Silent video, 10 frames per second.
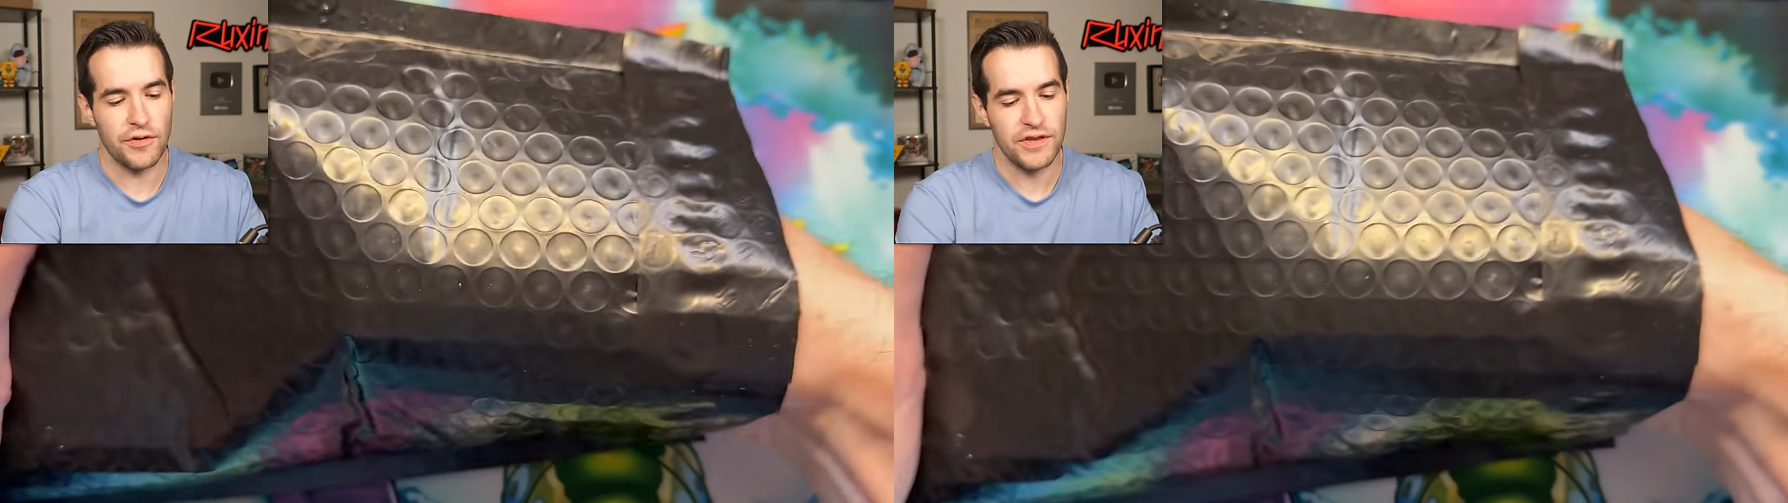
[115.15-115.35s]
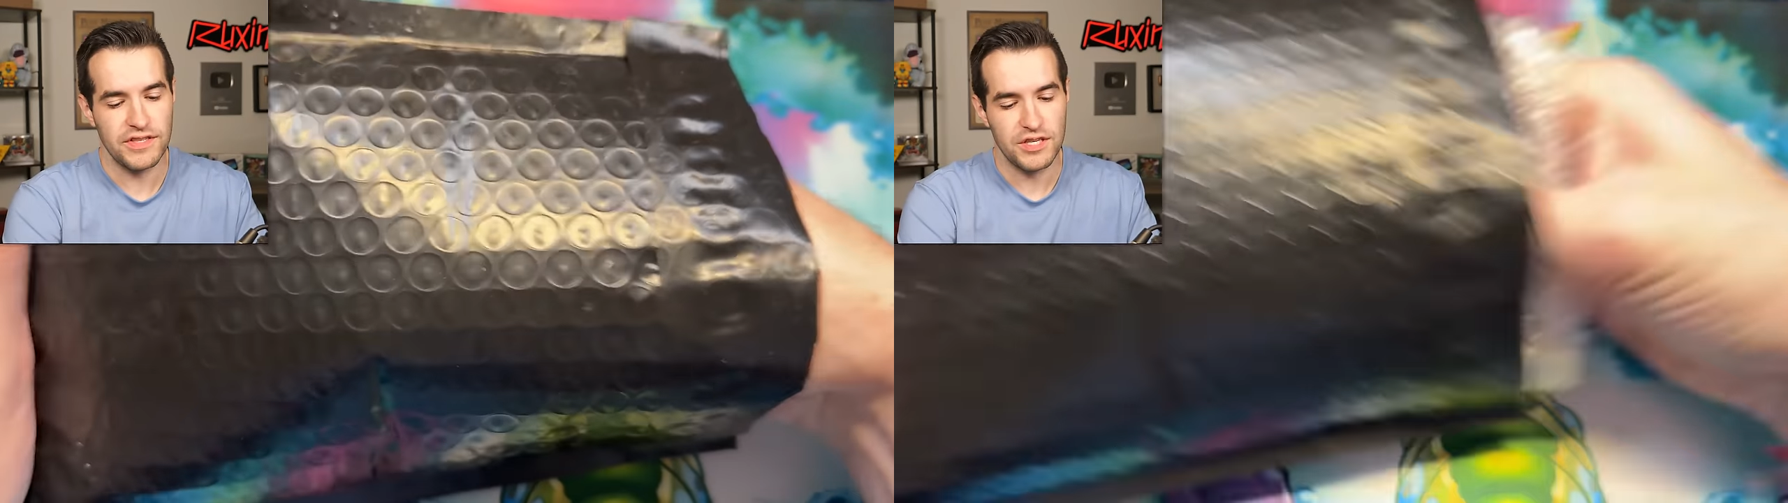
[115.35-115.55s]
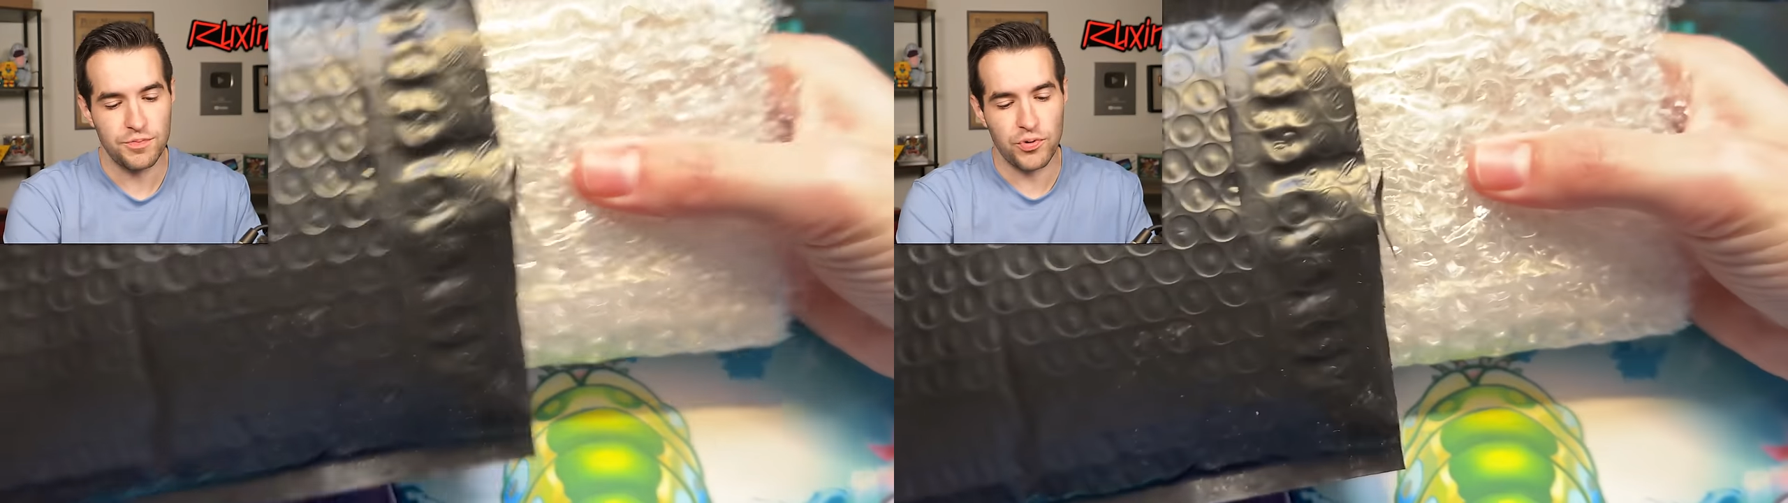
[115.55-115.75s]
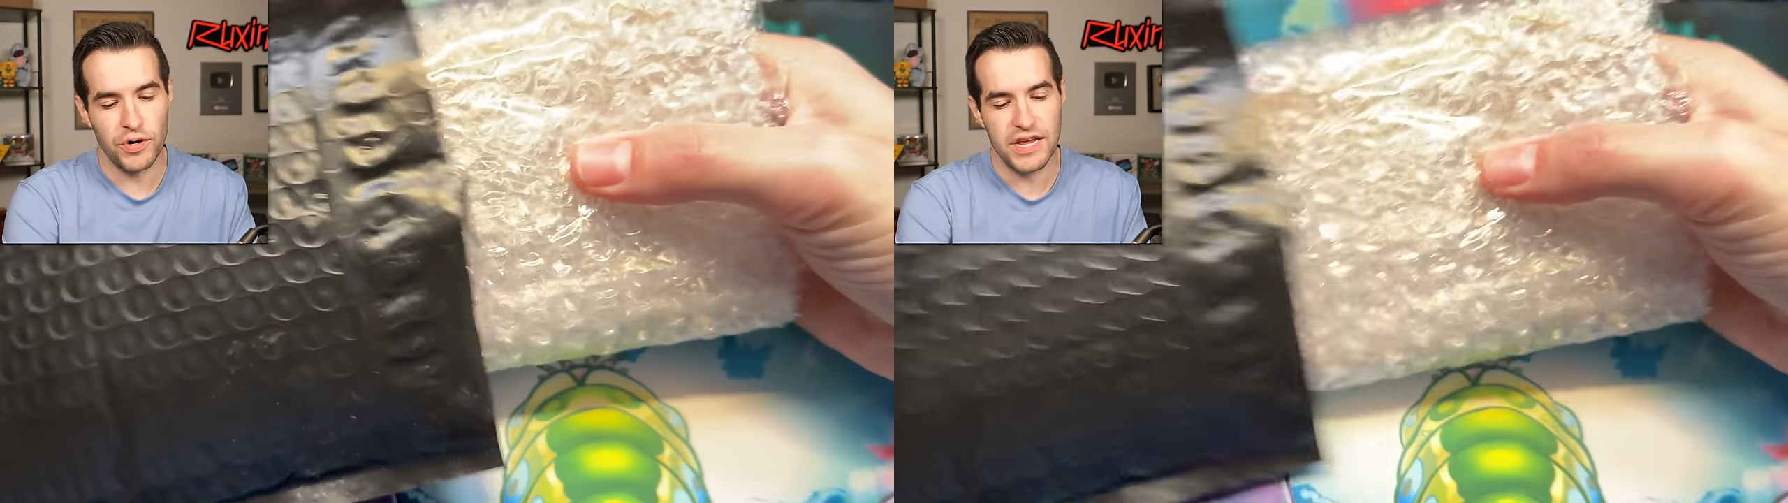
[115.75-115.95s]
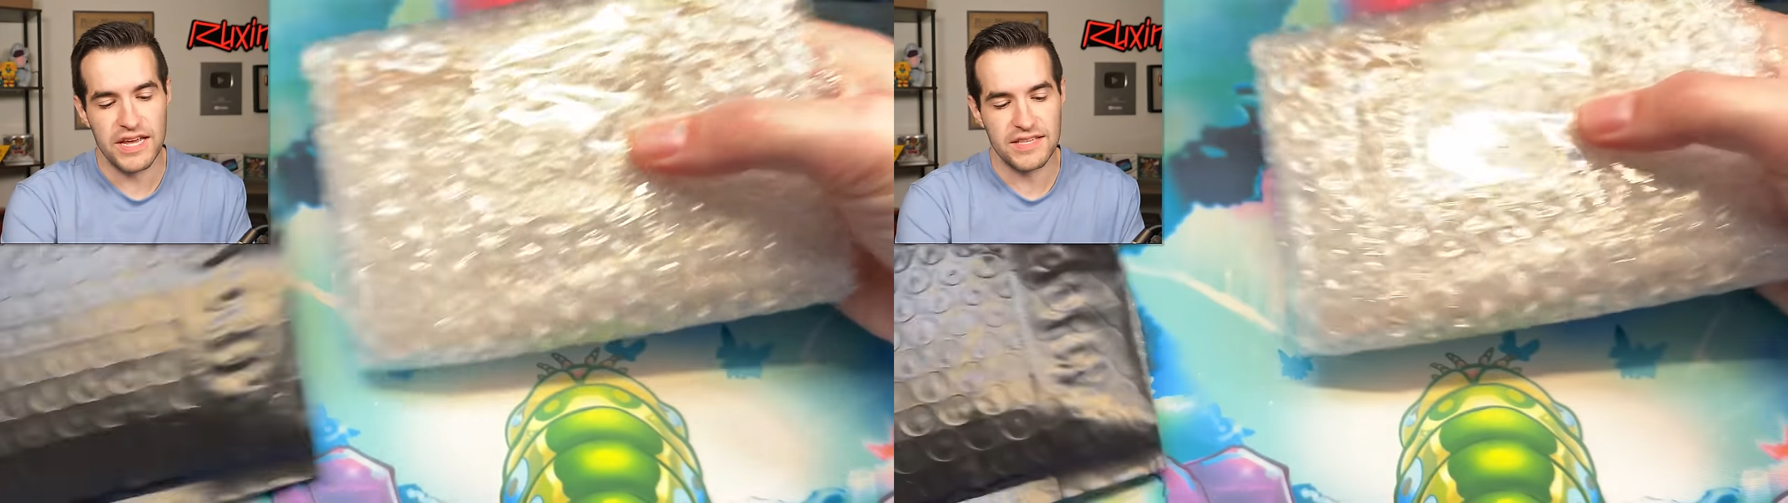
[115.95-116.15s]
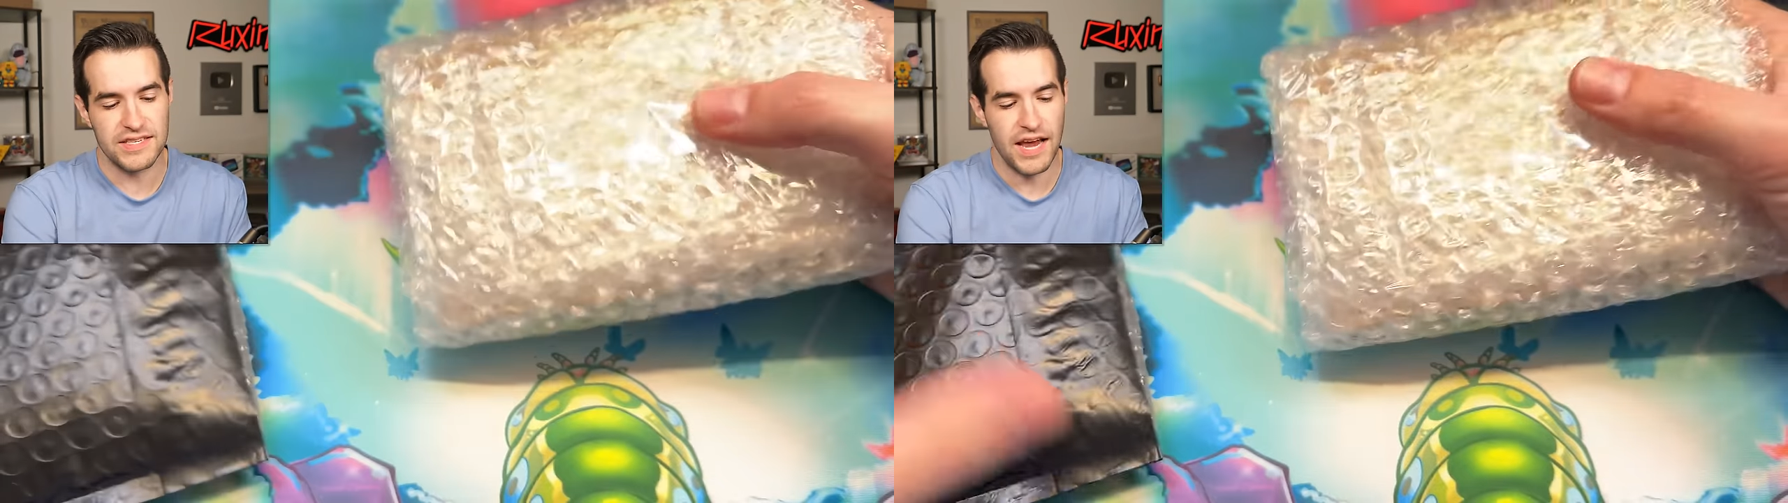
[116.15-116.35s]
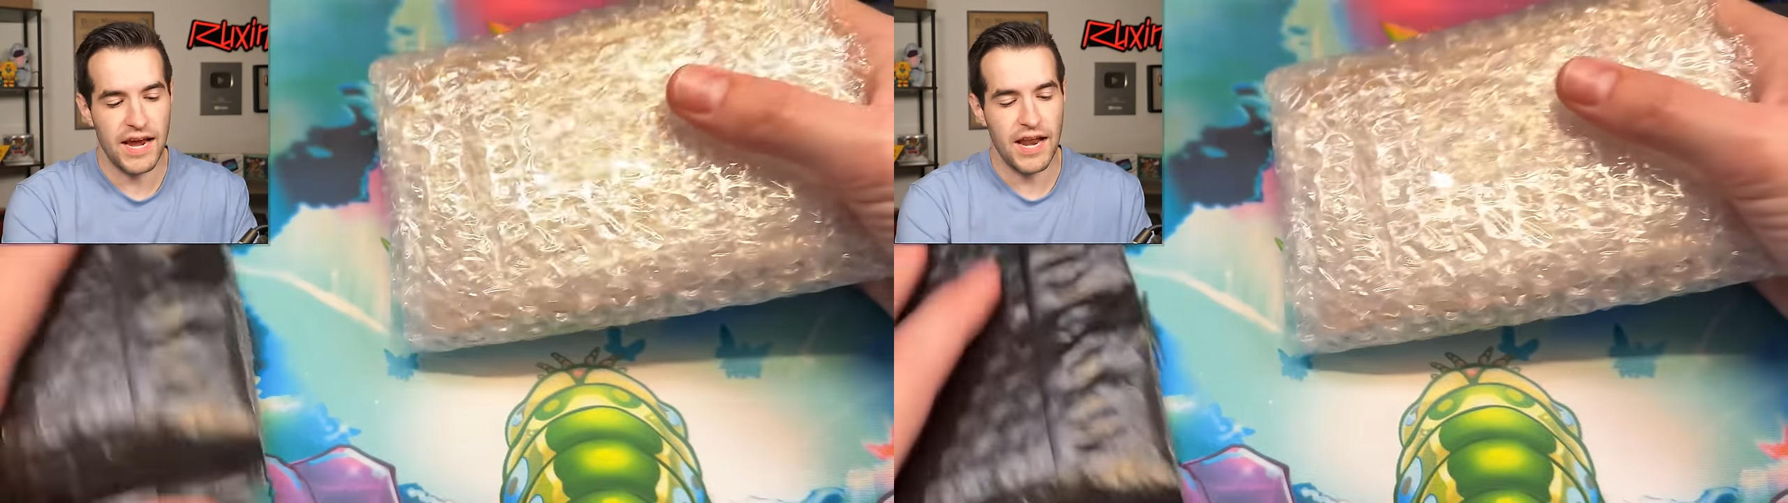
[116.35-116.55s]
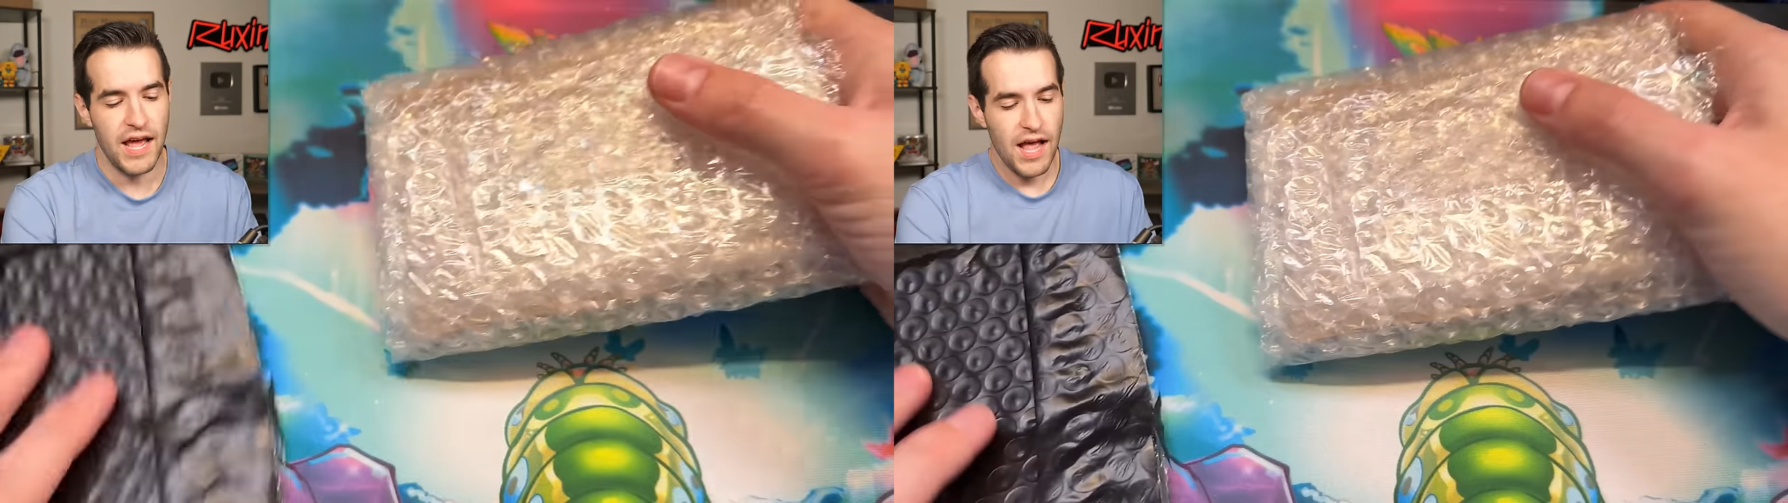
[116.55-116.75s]
This is pretty
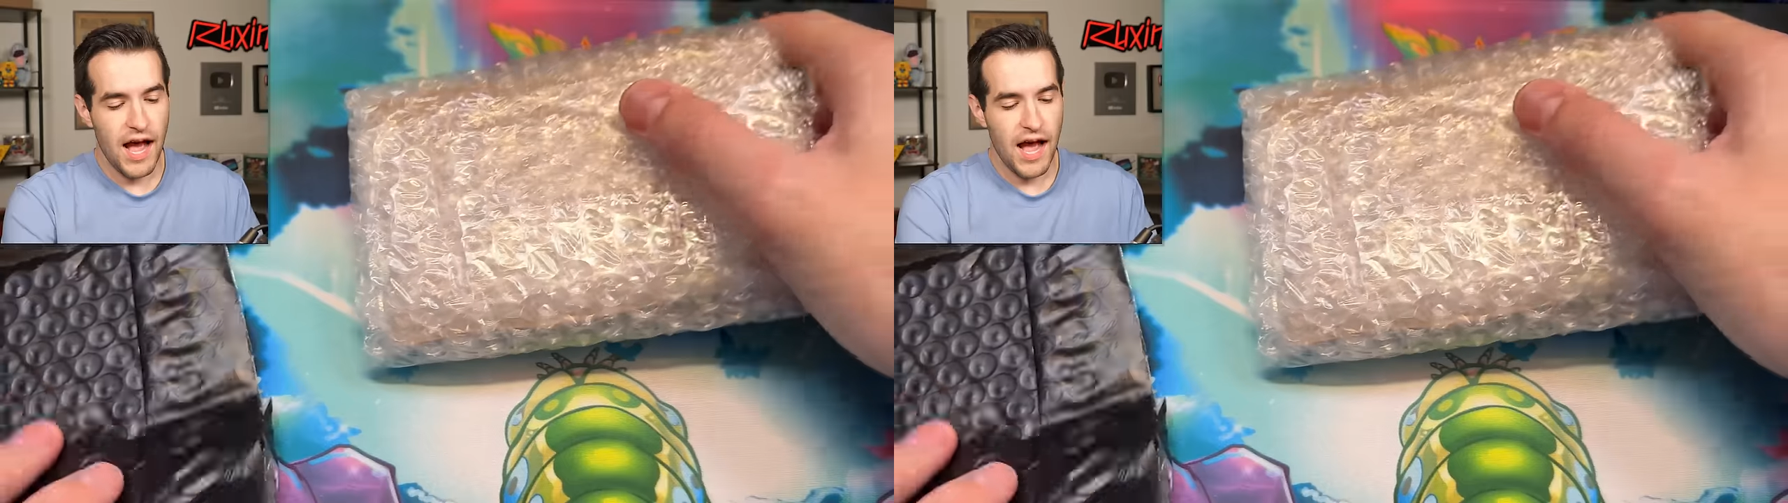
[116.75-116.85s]
insane.